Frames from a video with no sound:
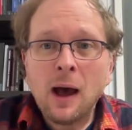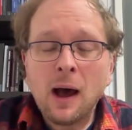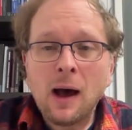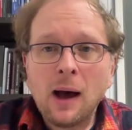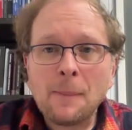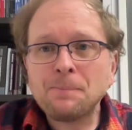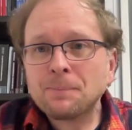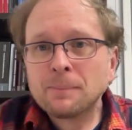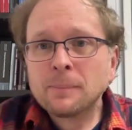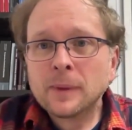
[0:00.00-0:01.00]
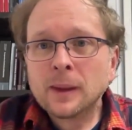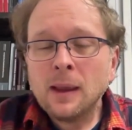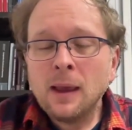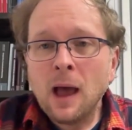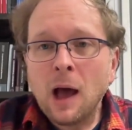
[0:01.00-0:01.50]

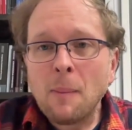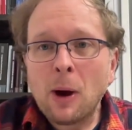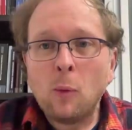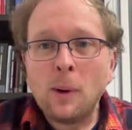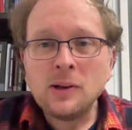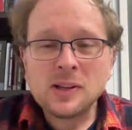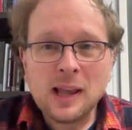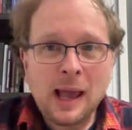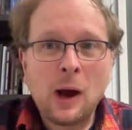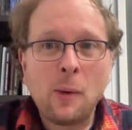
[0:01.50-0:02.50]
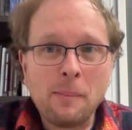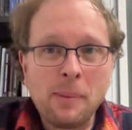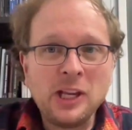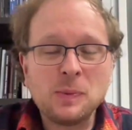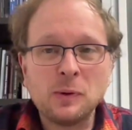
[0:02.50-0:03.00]
about almost how
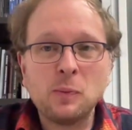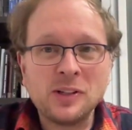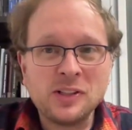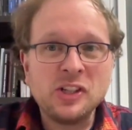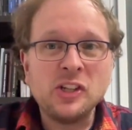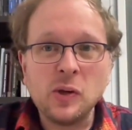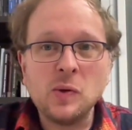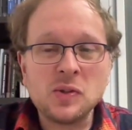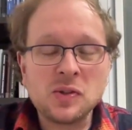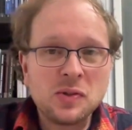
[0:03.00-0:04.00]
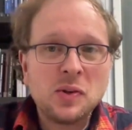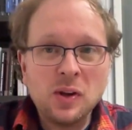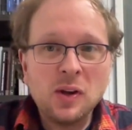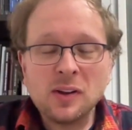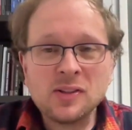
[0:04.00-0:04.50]
impeachment, once it's used,
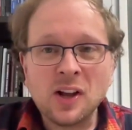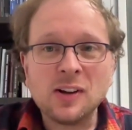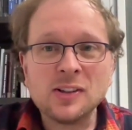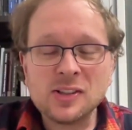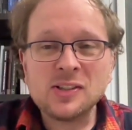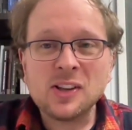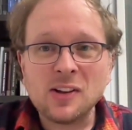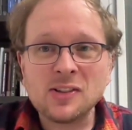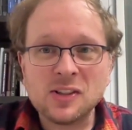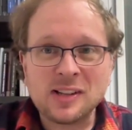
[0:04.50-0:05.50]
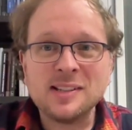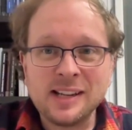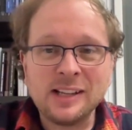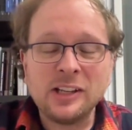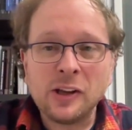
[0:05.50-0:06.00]
starts to
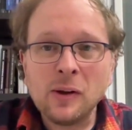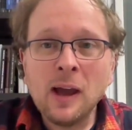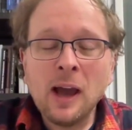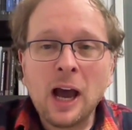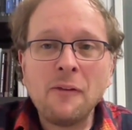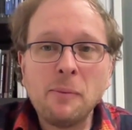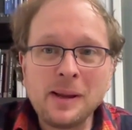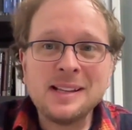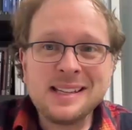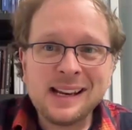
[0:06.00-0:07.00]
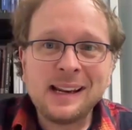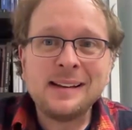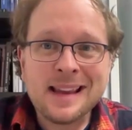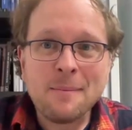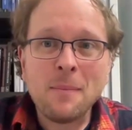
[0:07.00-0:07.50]
continue. I think we can see that
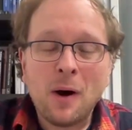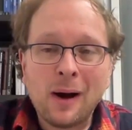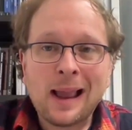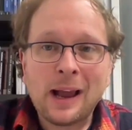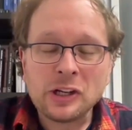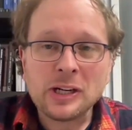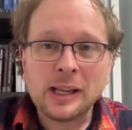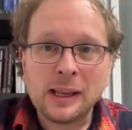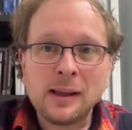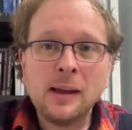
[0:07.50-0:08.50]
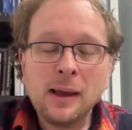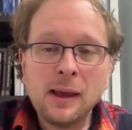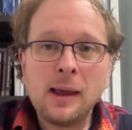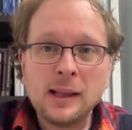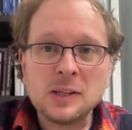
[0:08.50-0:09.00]
in Denmark. Actually,
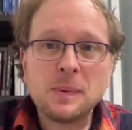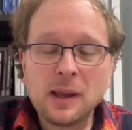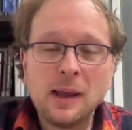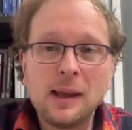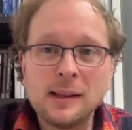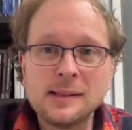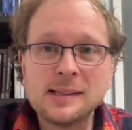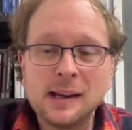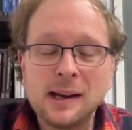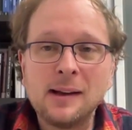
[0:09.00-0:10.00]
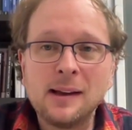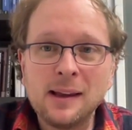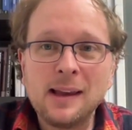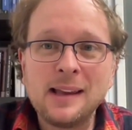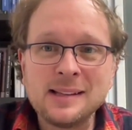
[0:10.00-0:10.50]
it's
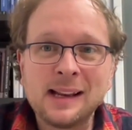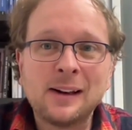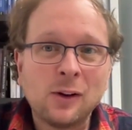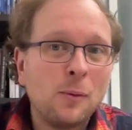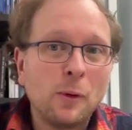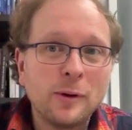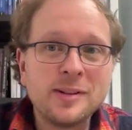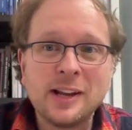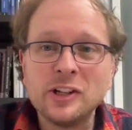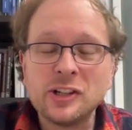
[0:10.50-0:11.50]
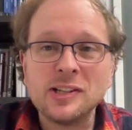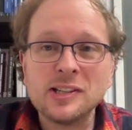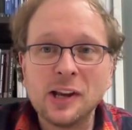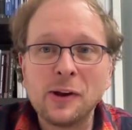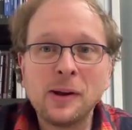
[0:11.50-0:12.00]
getting a lot more attention.
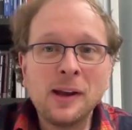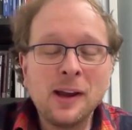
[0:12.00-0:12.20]
So